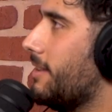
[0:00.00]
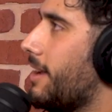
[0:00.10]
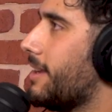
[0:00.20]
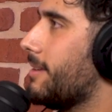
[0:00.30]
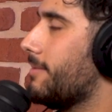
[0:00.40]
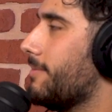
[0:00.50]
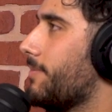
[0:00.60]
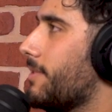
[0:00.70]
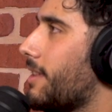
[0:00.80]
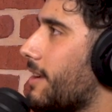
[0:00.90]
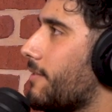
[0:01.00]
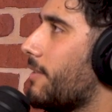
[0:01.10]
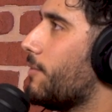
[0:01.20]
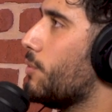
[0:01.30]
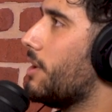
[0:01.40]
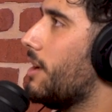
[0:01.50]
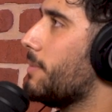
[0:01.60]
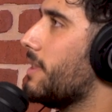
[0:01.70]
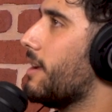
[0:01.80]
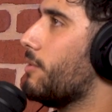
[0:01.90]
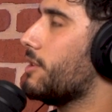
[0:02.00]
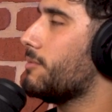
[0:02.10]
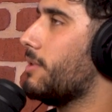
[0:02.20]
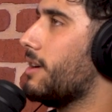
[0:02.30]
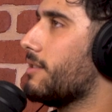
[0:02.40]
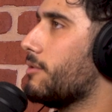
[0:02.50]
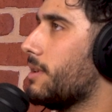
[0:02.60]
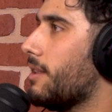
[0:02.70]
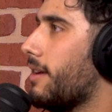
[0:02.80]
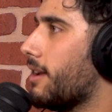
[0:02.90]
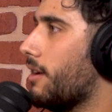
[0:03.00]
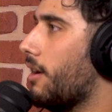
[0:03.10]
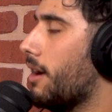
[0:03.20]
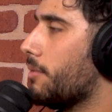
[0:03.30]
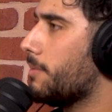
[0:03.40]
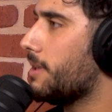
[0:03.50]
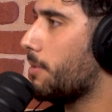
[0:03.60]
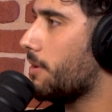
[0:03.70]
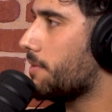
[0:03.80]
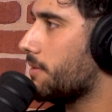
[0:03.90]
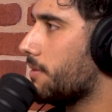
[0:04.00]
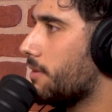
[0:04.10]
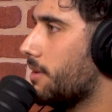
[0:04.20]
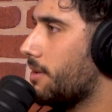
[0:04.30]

like if you were to ask me that question, my answer would be like, I want to be the person.